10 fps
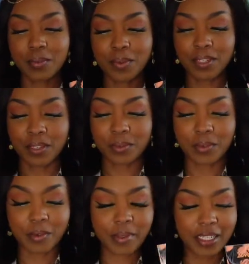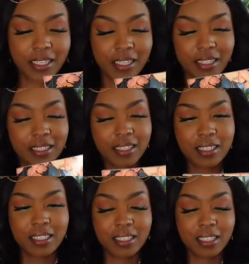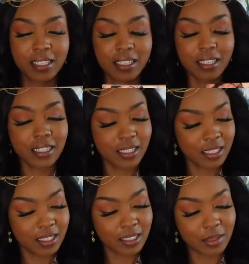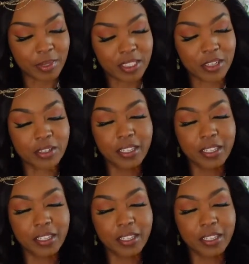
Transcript: Wonder Woman. Let me turn